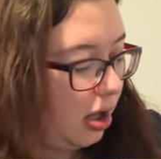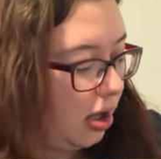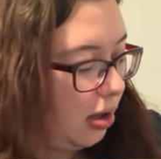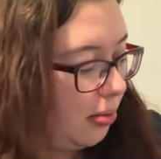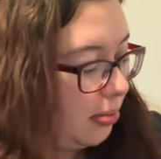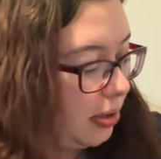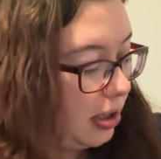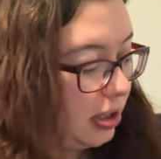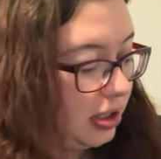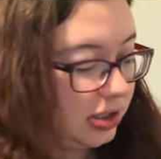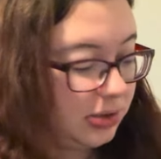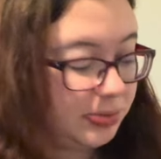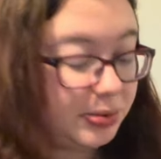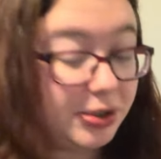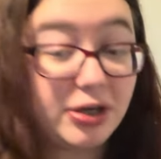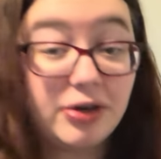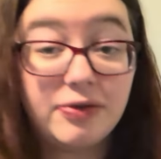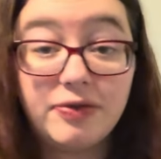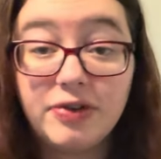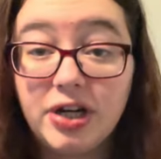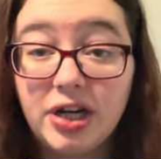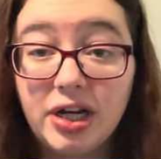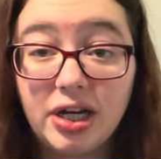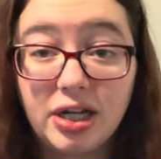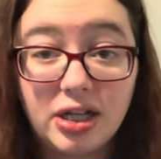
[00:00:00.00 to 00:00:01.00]
In the spirit of
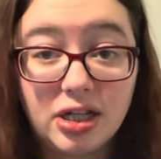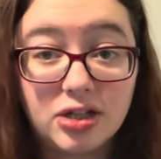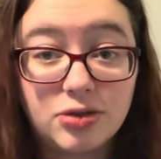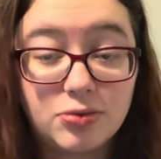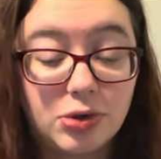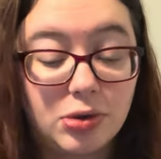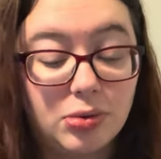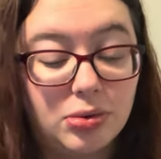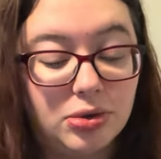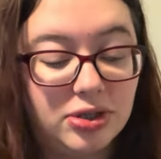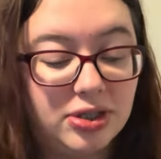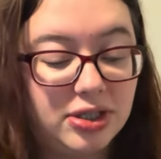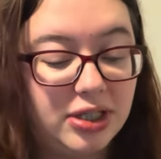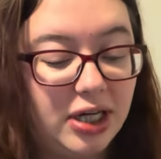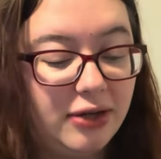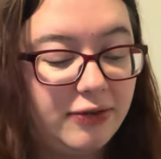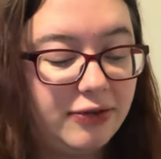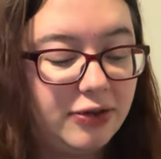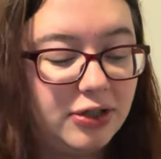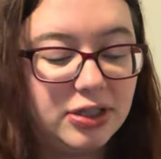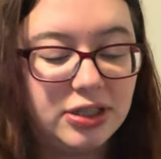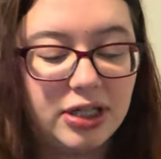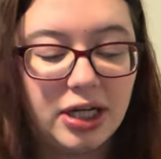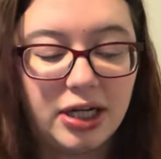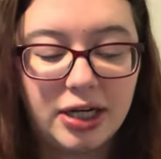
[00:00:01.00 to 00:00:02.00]
knitting, that's where we'll stay for
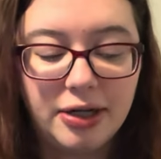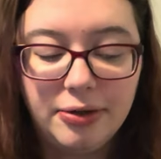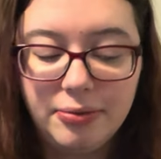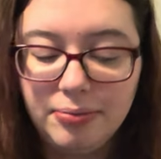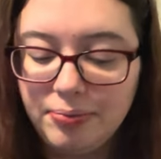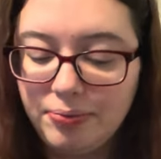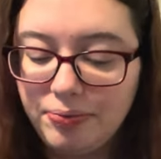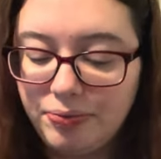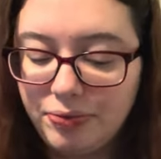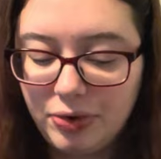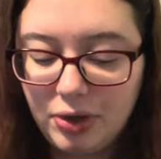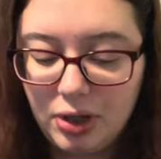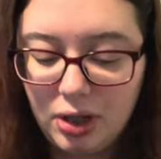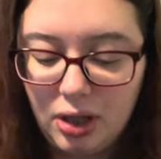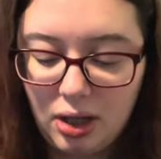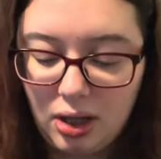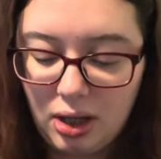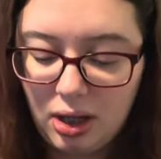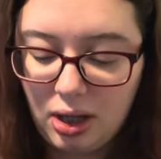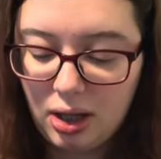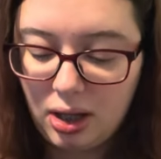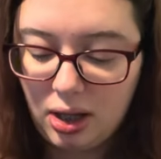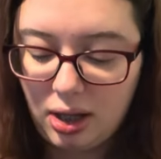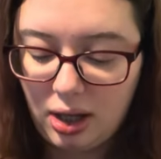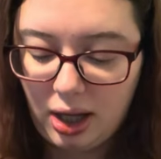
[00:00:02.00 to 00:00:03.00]
a second.
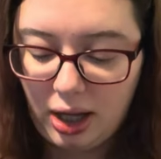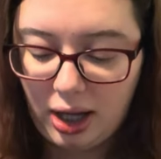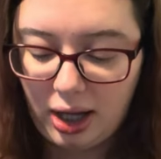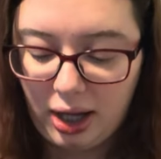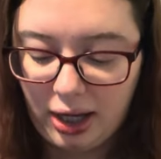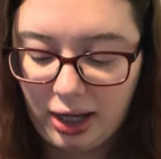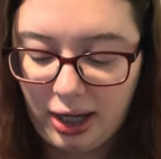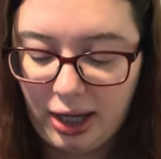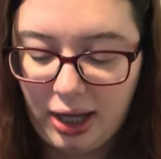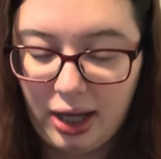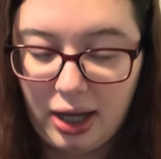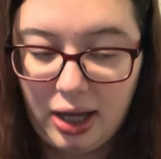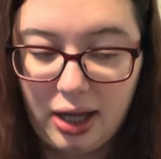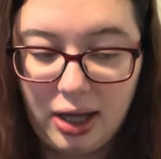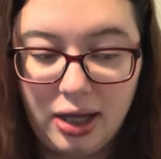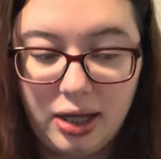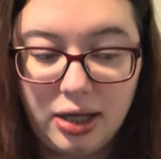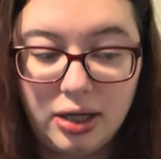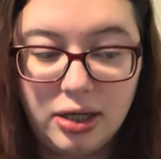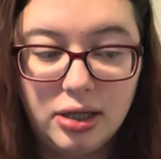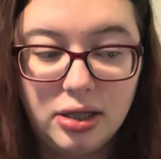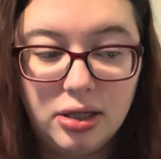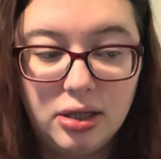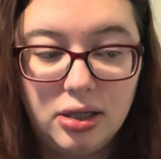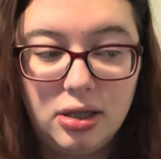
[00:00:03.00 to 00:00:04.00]
I had